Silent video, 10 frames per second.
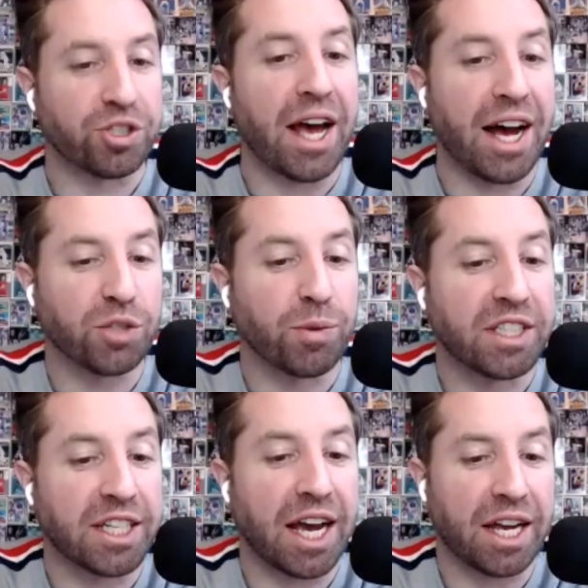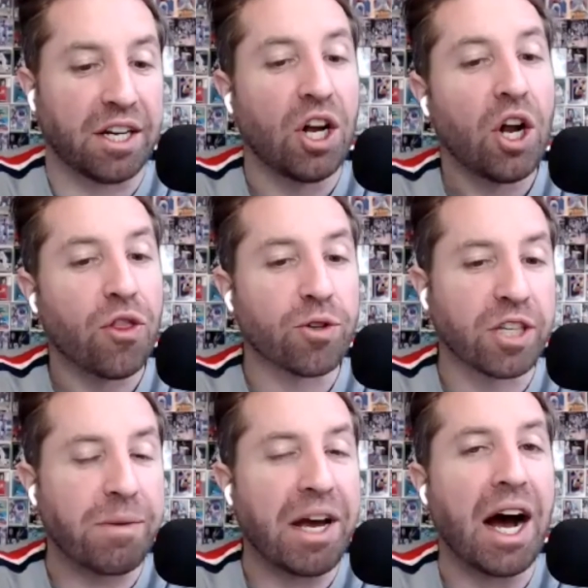As we said, there's
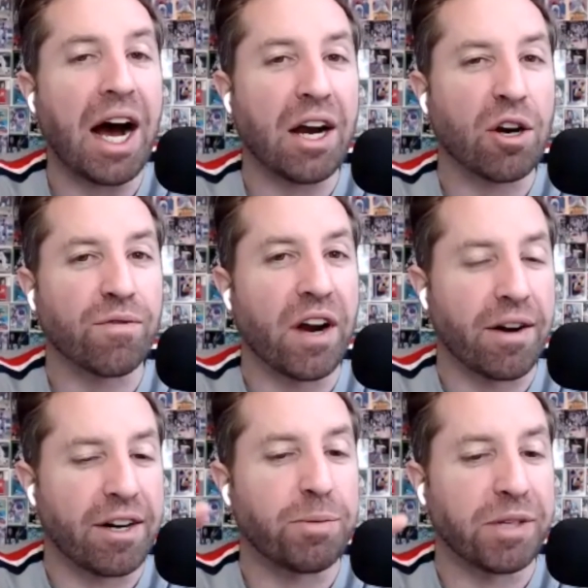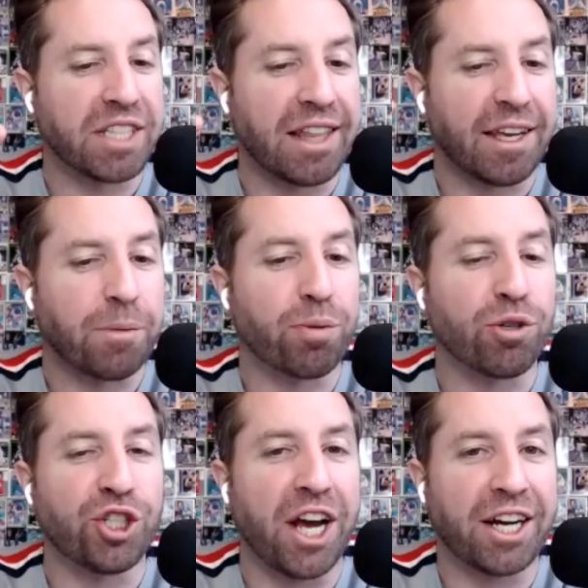going to be a higher variance because I think
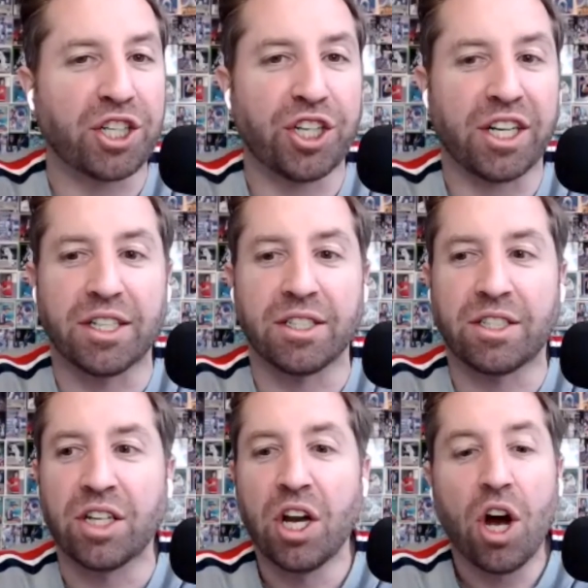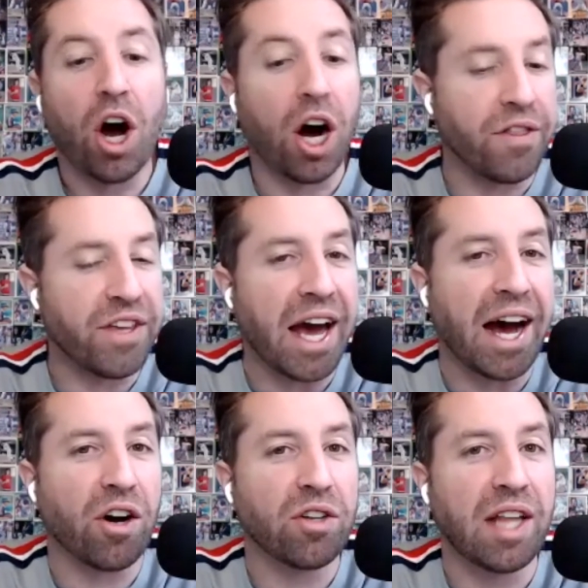projections on the
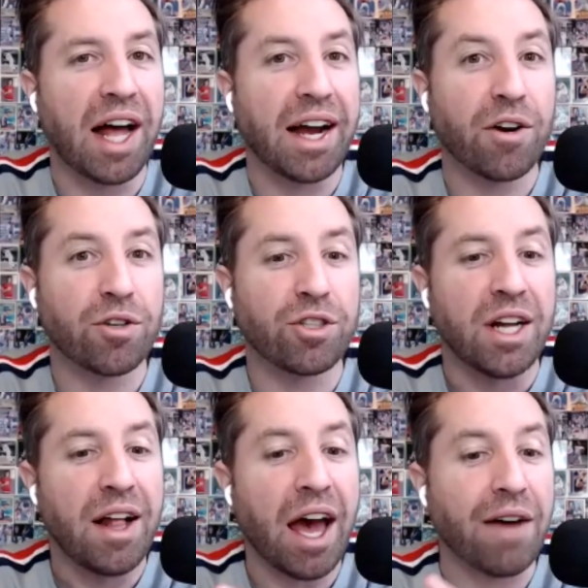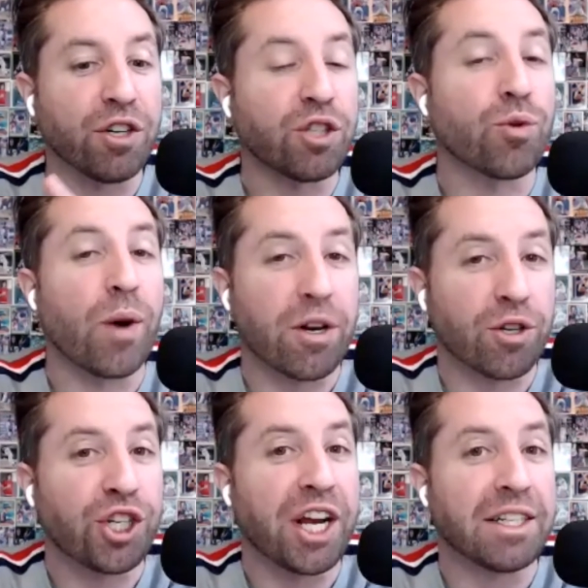outliers have a greater
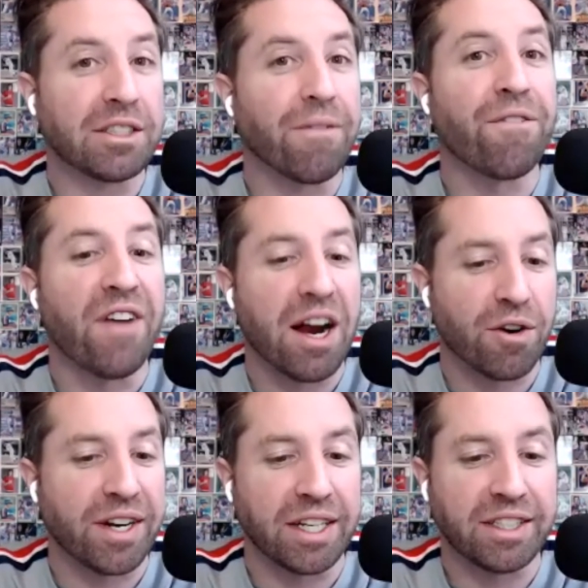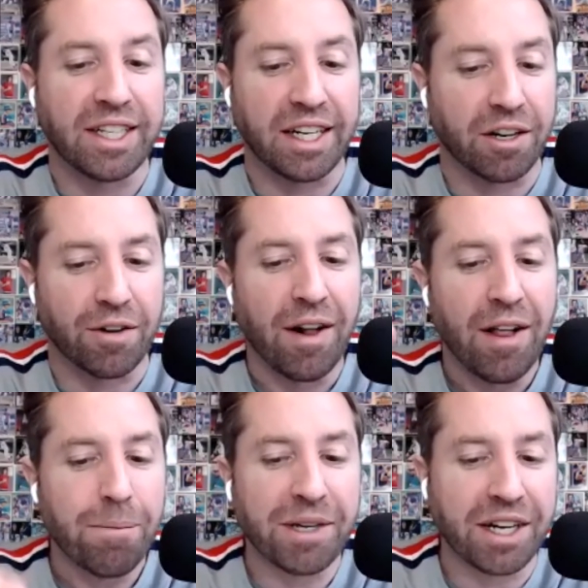chance of variance here
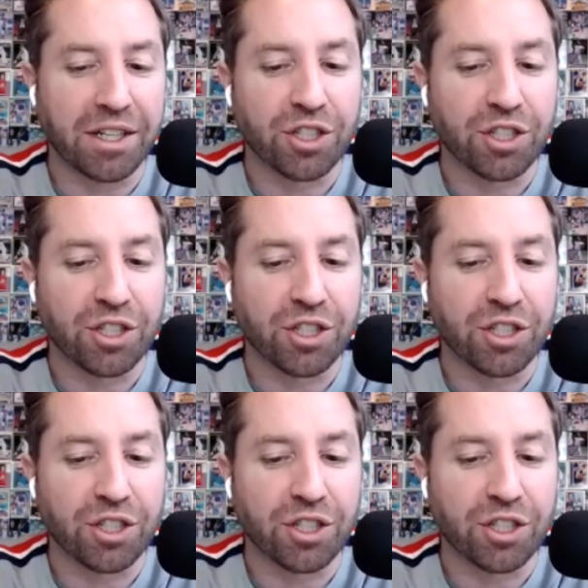because